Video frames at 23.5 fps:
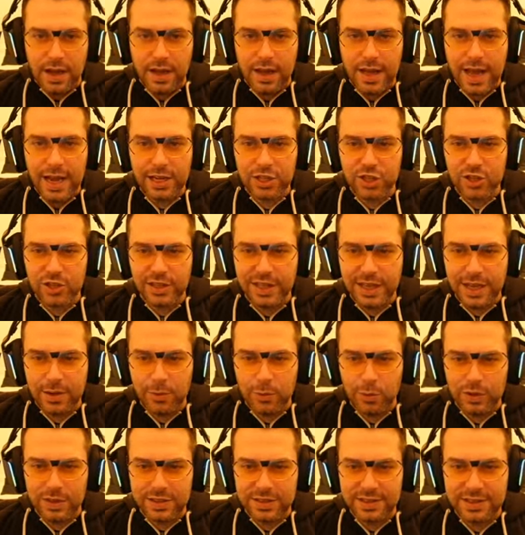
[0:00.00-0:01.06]
Actually, I
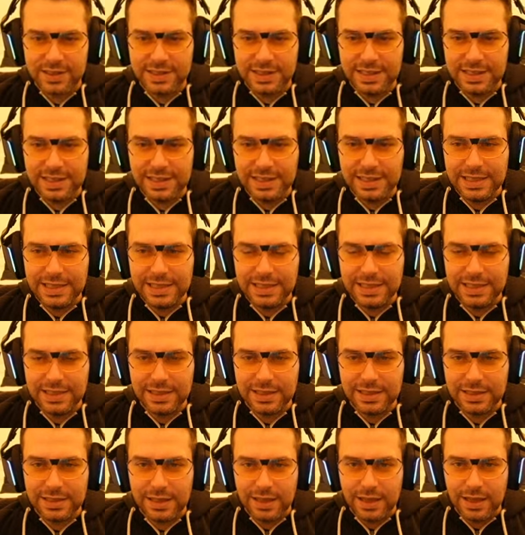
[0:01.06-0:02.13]
want to see
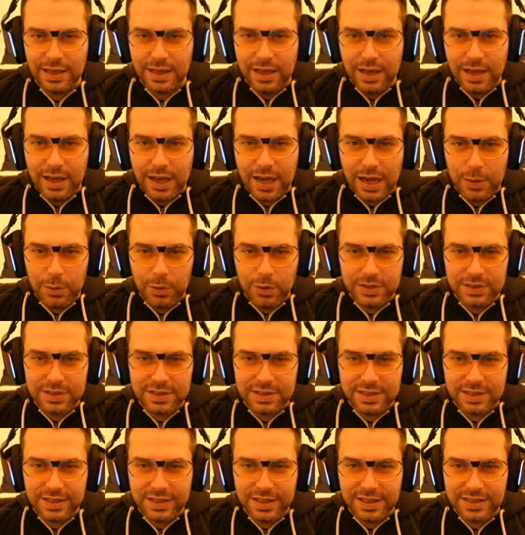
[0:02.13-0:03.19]

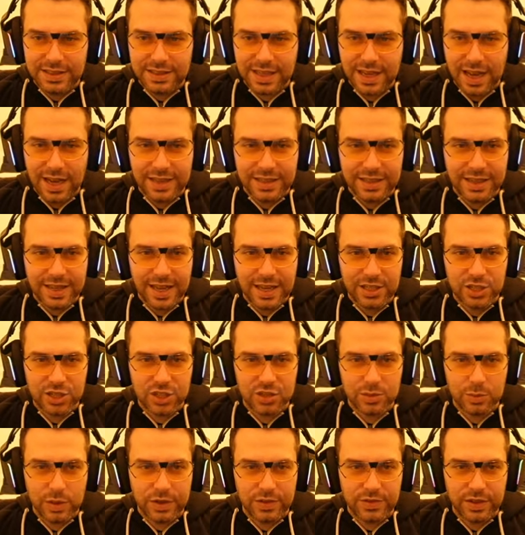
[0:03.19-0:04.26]
this guy in
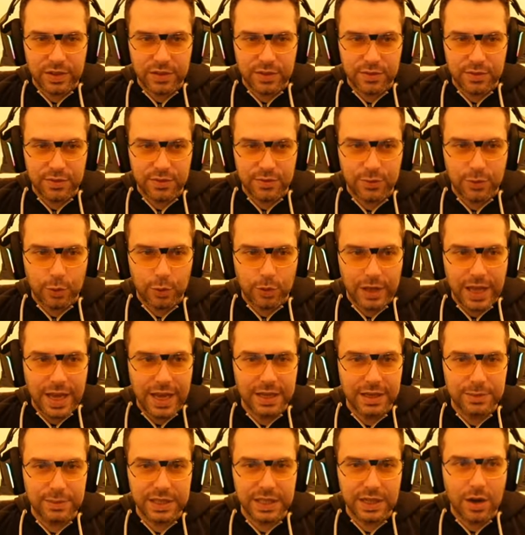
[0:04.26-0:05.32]
action with a full
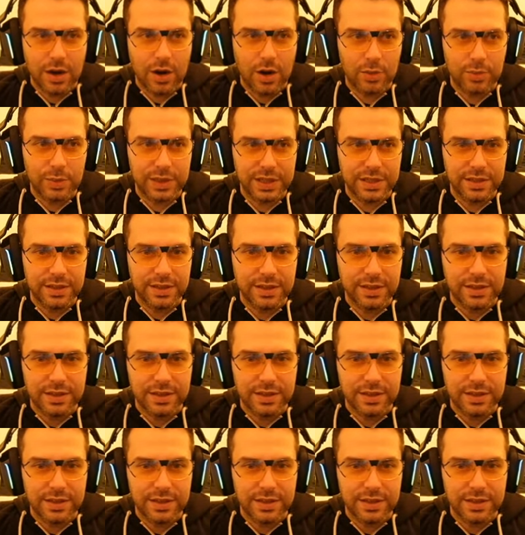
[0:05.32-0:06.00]
enemy army.